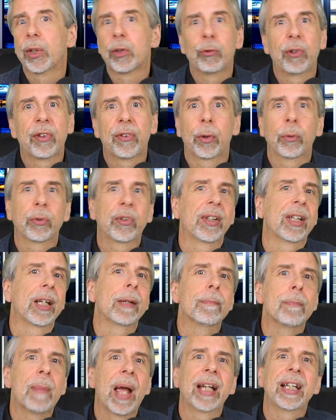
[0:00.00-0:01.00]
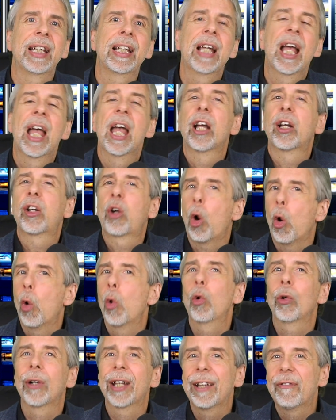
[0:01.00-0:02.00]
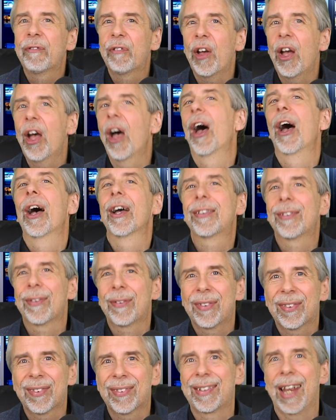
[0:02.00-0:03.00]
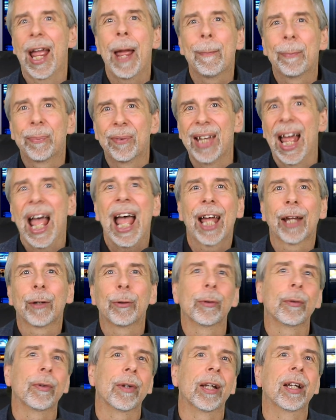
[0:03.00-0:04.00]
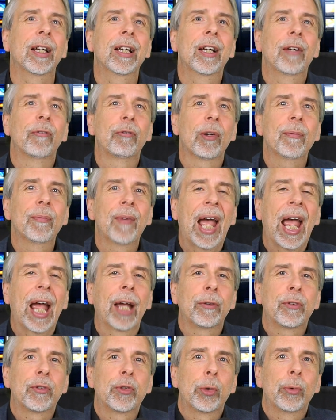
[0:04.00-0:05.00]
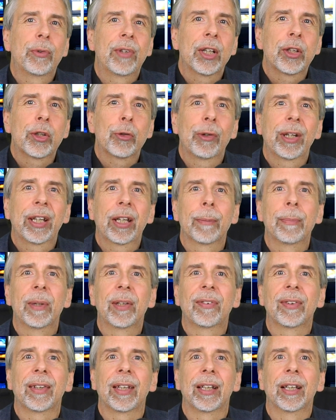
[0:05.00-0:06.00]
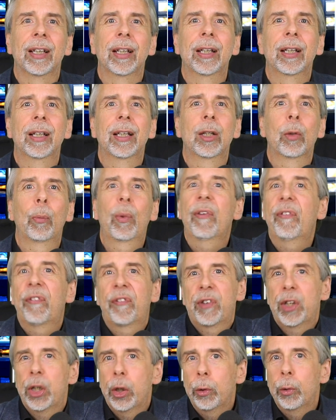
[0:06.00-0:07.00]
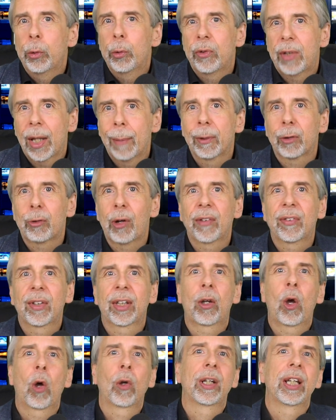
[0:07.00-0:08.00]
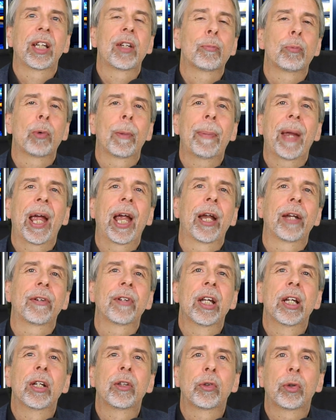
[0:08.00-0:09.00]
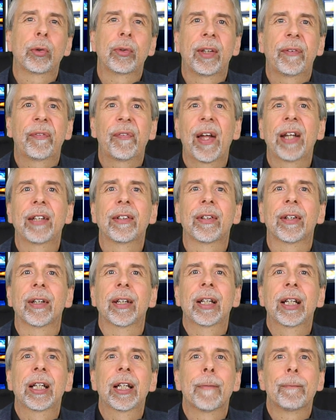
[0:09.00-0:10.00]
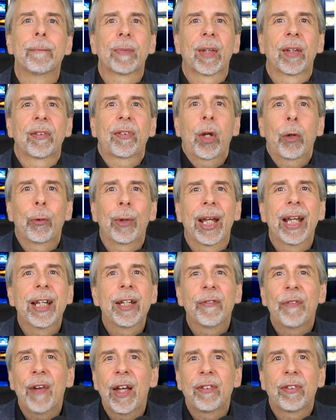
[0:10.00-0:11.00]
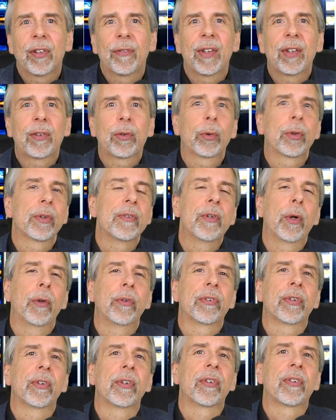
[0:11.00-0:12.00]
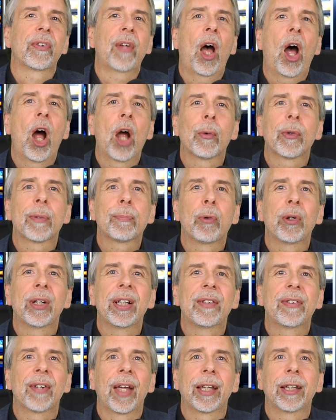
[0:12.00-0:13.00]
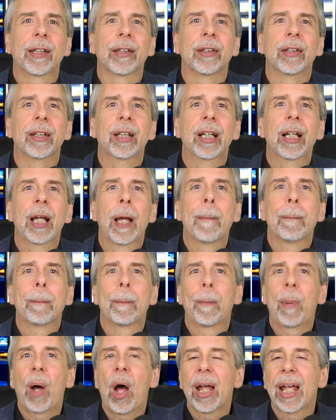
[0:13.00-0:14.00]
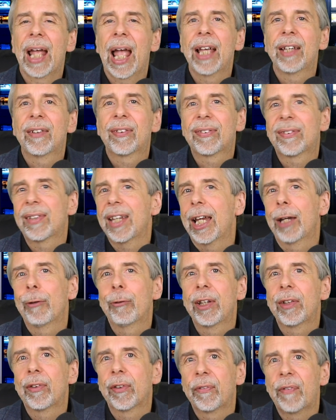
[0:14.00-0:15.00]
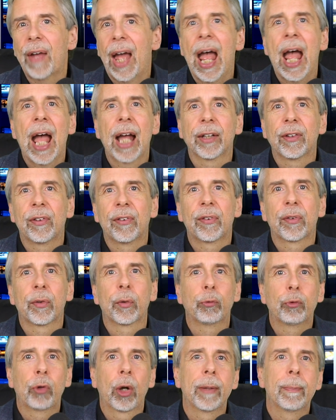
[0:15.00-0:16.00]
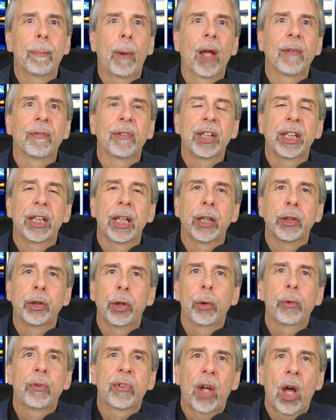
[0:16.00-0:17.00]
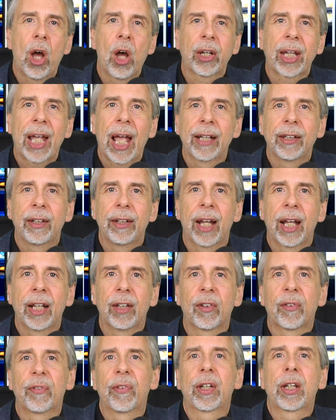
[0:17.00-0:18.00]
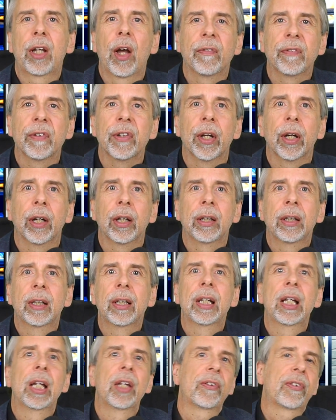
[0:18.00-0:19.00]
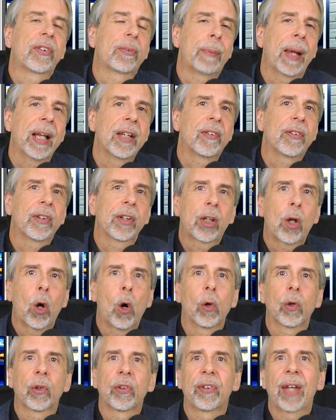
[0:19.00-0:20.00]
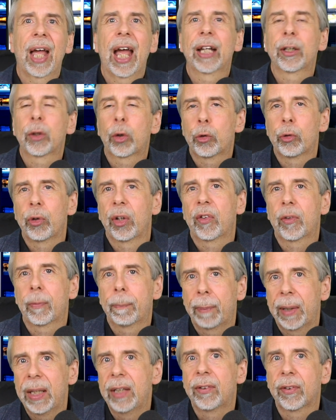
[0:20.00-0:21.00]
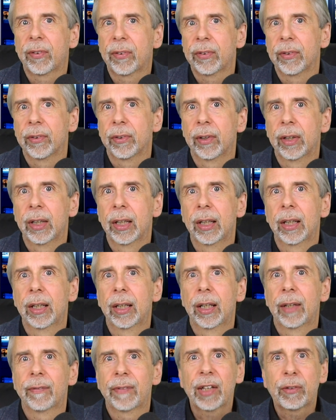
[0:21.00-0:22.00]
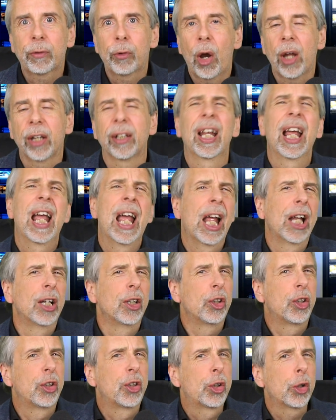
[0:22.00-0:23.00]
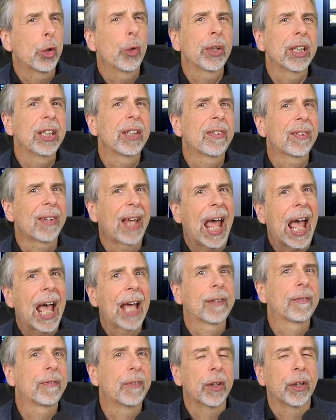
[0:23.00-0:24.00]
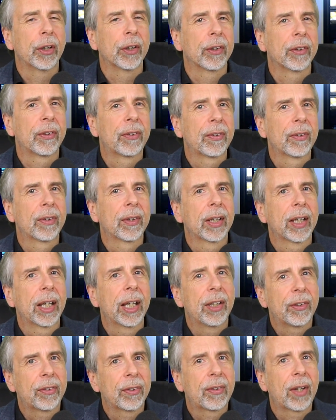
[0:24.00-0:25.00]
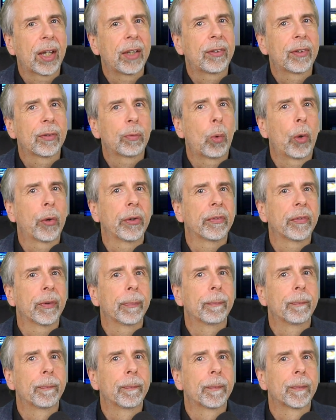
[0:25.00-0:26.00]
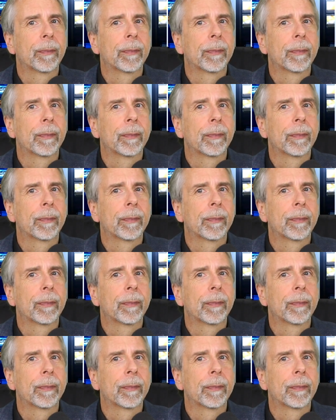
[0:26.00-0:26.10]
which resulted in many calling for her to step down from the House Judiciary Committee, with few Democratic colleagues prepared to defend her. So in the face of this sort of nonsense, I was pretty taken by a series of ads run by the Utah candidates for governor, Spencer Cox and Chris Peterson. That's right, joint adverts. Here's a taste of one of them.